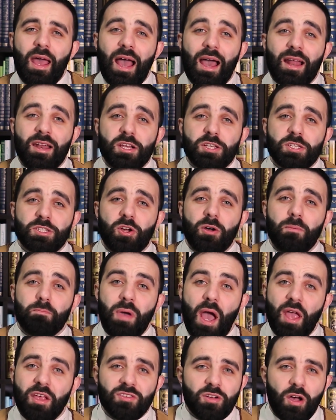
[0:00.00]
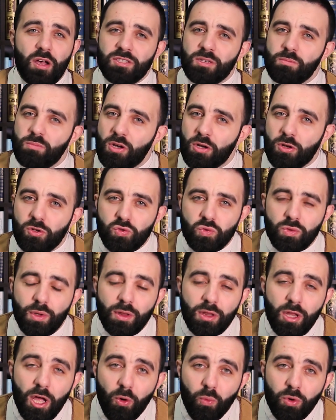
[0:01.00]
And his companions ask him, "Ya
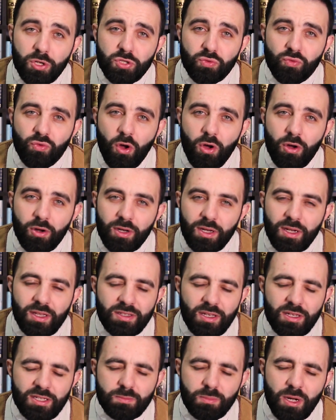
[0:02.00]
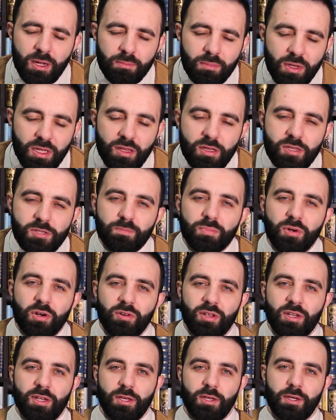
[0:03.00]
Rasulullah, what's wrong?" And he says, "My mother's
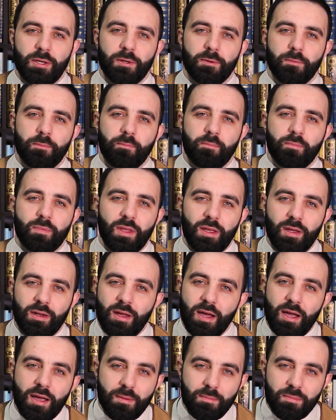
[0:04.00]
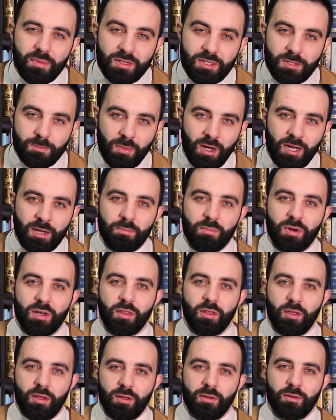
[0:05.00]
buried here and I miss my
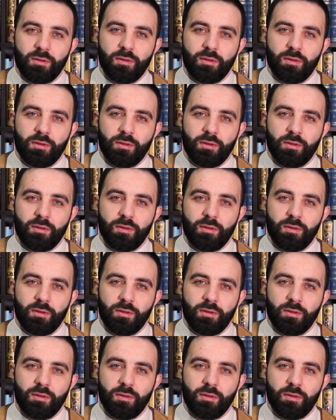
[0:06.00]
mother."